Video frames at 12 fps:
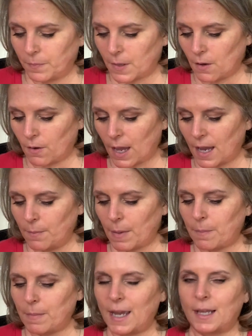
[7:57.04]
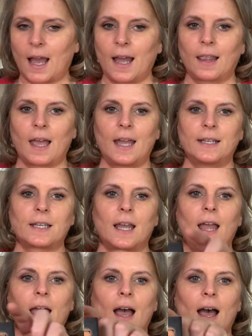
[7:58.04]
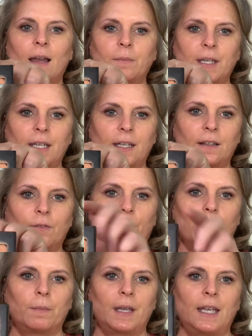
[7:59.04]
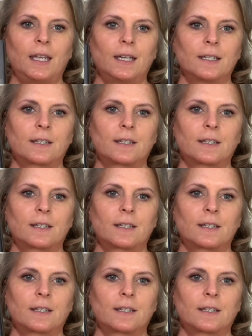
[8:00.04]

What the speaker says: Okay, and by main highlight, I mean, for me, it's